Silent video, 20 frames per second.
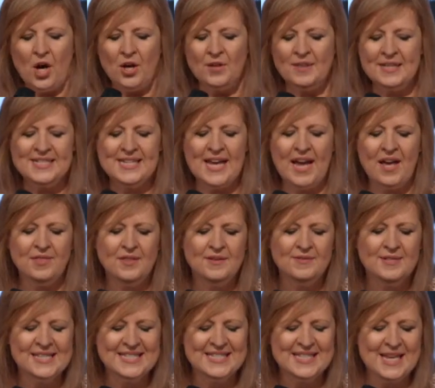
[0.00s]
On the 10th
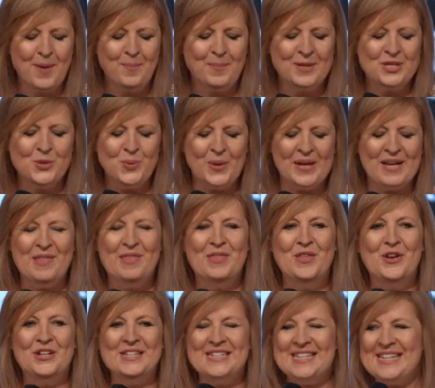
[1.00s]
of December
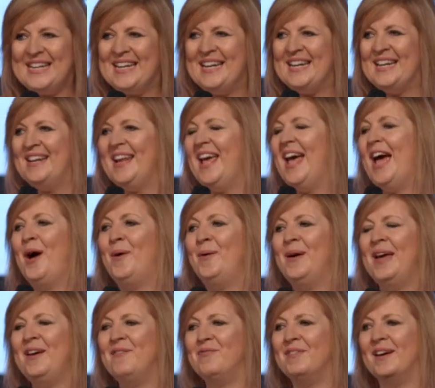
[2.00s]
2013,
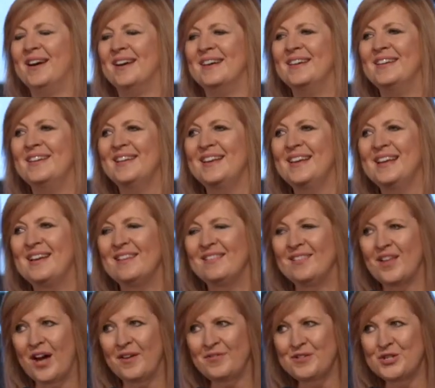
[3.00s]
however,
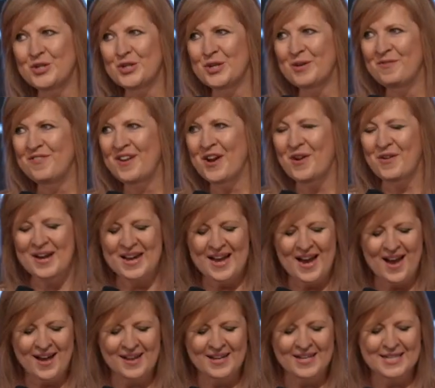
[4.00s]
life took a very
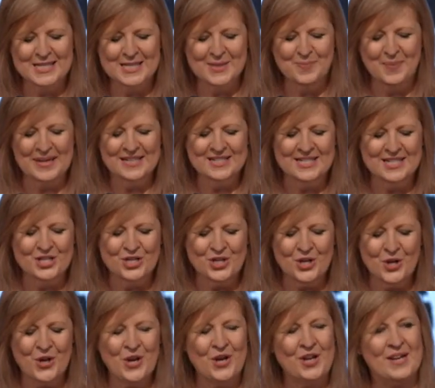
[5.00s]
unexpected
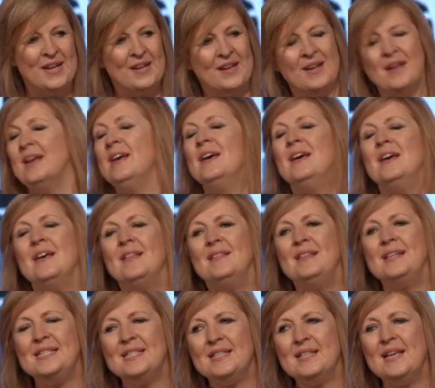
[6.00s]
turn, and
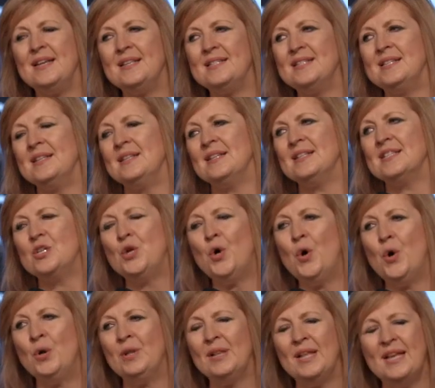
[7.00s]
this lesson is
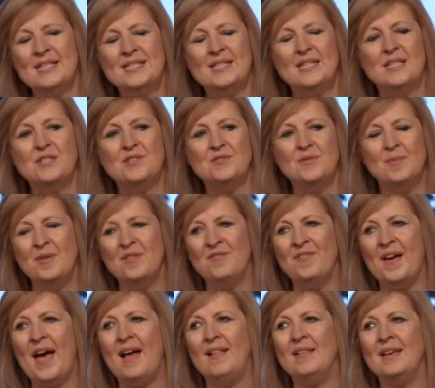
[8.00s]
called Lessons from the
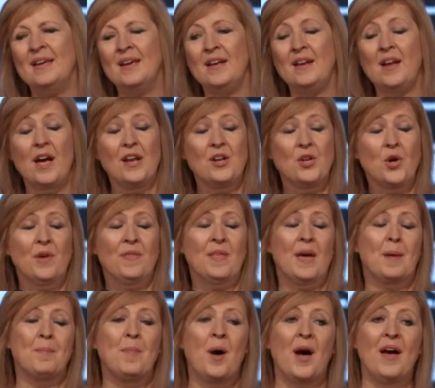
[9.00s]
Valley, and I know
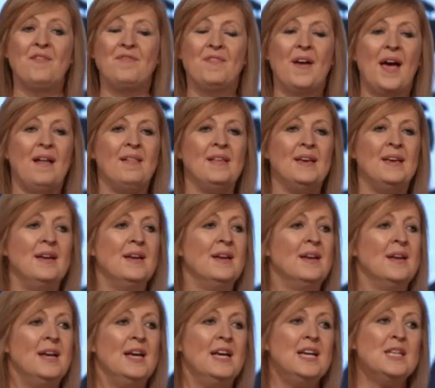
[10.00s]
that my valley
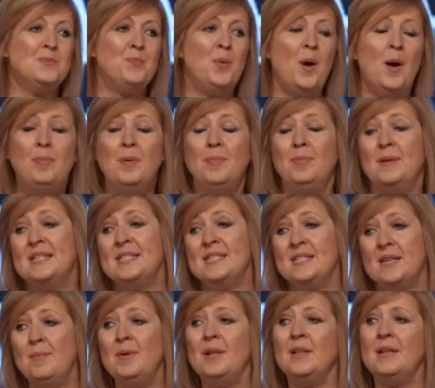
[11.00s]
is probably
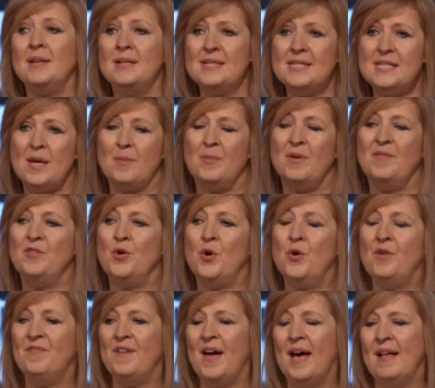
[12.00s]
similar to some of
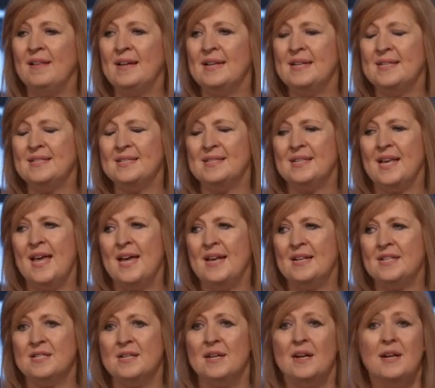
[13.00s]
your valleys,
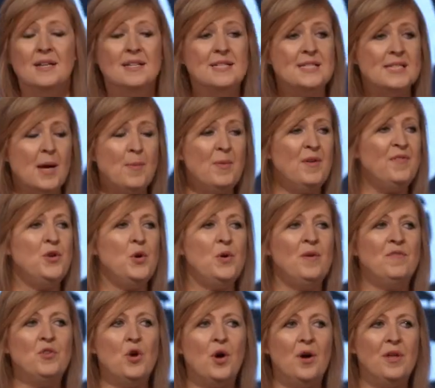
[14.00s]
and some of you
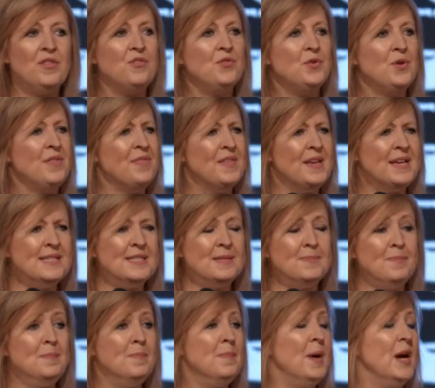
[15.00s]
have gone through
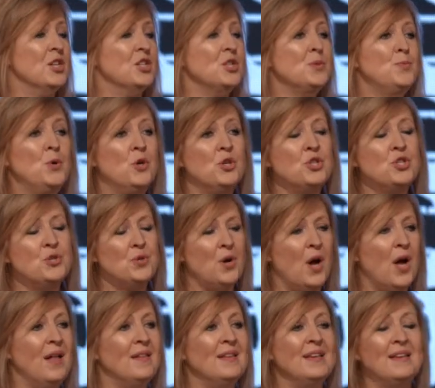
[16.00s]
things much more
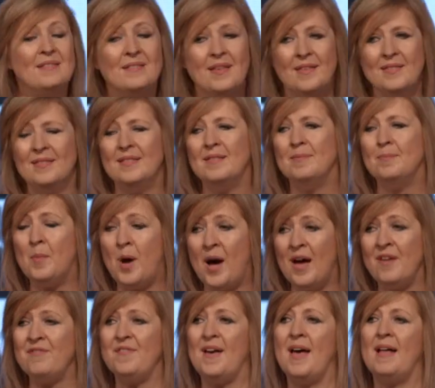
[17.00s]
trialing than
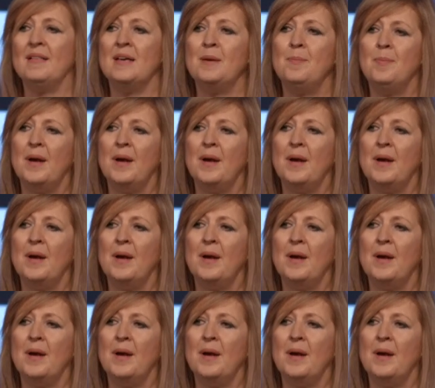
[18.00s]
my valley.